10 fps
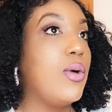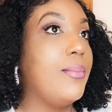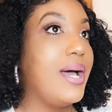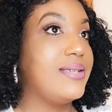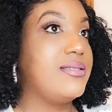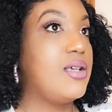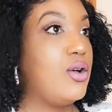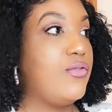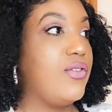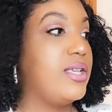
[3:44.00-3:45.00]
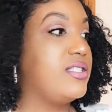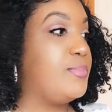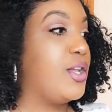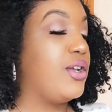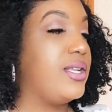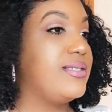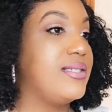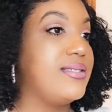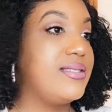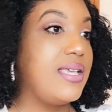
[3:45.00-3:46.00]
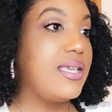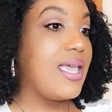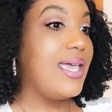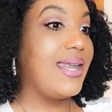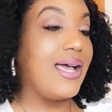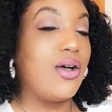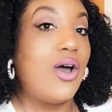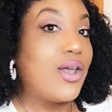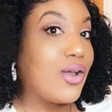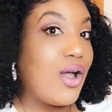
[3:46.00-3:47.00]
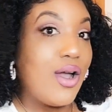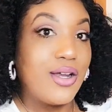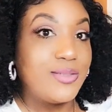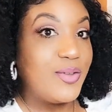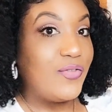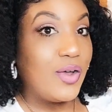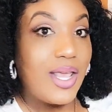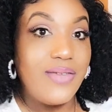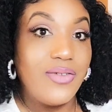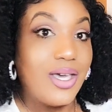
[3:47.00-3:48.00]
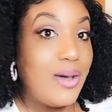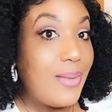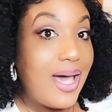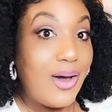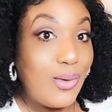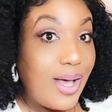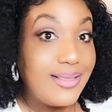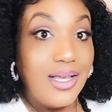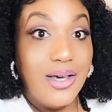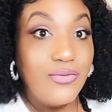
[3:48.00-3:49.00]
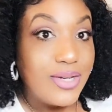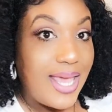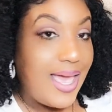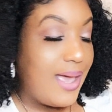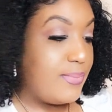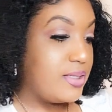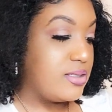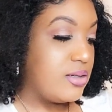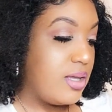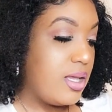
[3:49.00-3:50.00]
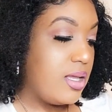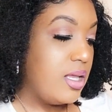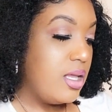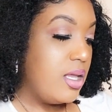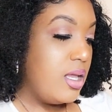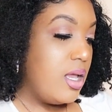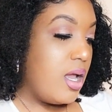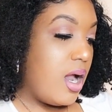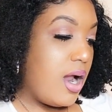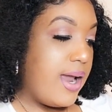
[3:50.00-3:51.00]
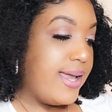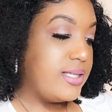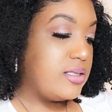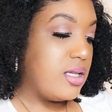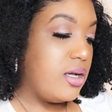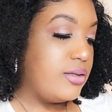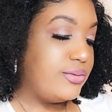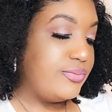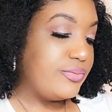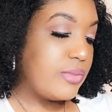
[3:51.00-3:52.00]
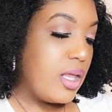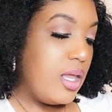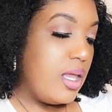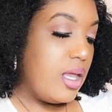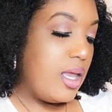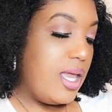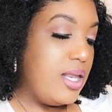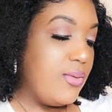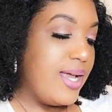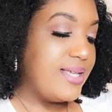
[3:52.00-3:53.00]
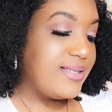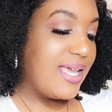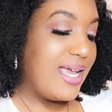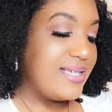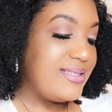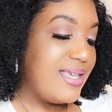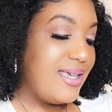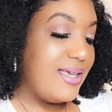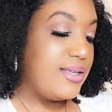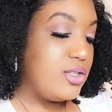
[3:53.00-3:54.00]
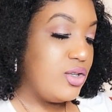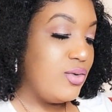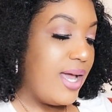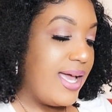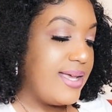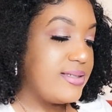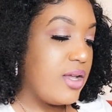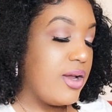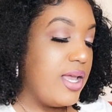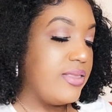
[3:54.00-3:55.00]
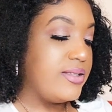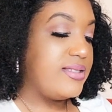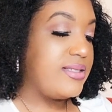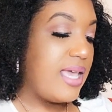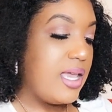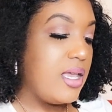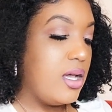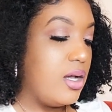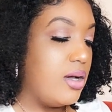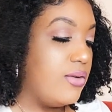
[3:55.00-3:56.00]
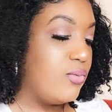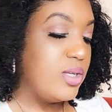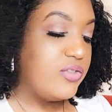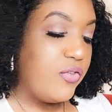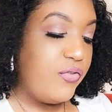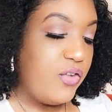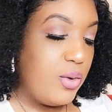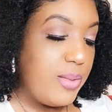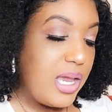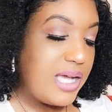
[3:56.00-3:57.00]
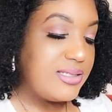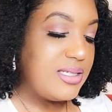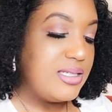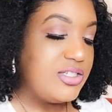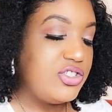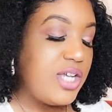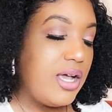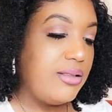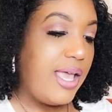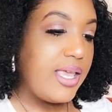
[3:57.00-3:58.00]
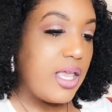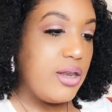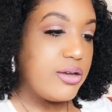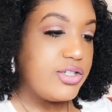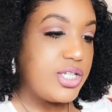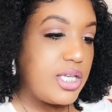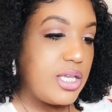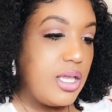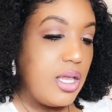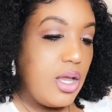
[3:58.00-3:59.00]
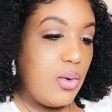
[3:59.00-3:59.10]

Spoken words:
when myself and spirit is in sync, and I call the cards before they even come out. I love when that happens, okay? All right, so anyways, like I said, you guys are in the state of wish fulfillment. I see this childlike energy